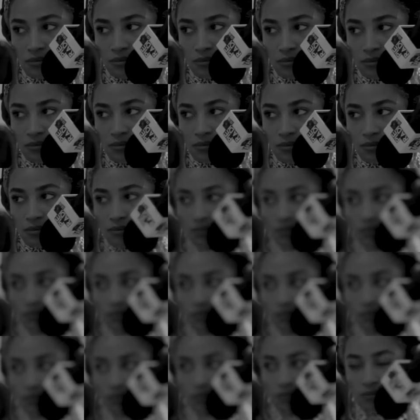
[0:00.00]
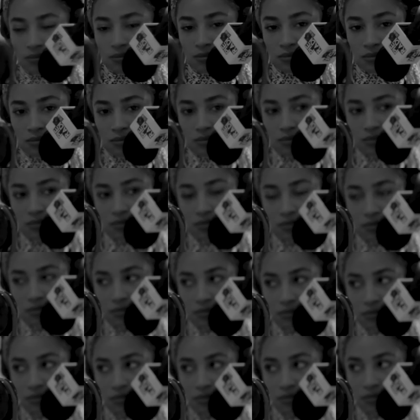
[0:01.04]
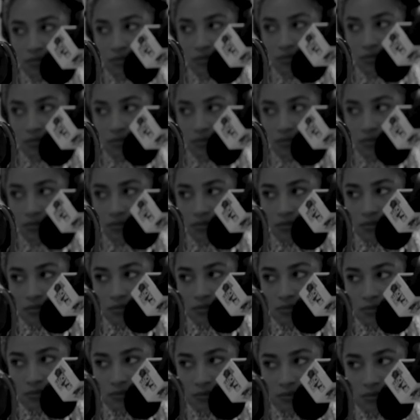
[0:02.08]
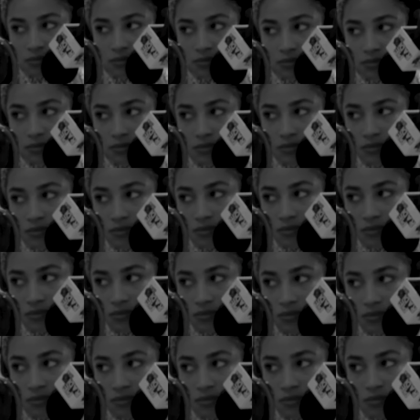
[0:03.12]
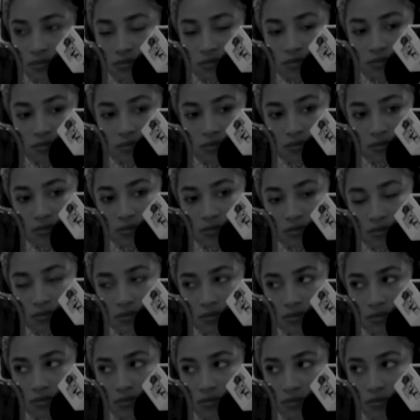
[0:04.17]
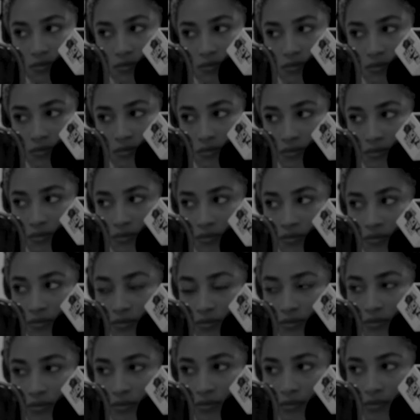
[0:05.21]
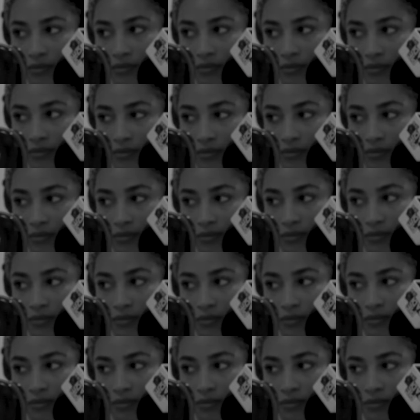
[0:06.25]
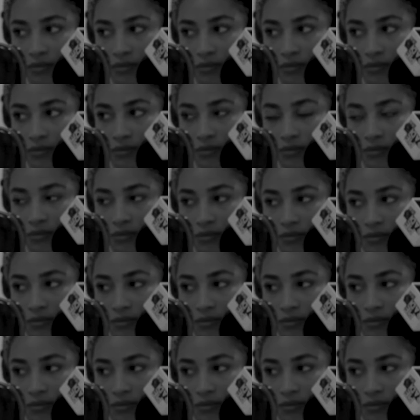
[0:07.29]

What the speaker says: No words are spoken by the person on screen.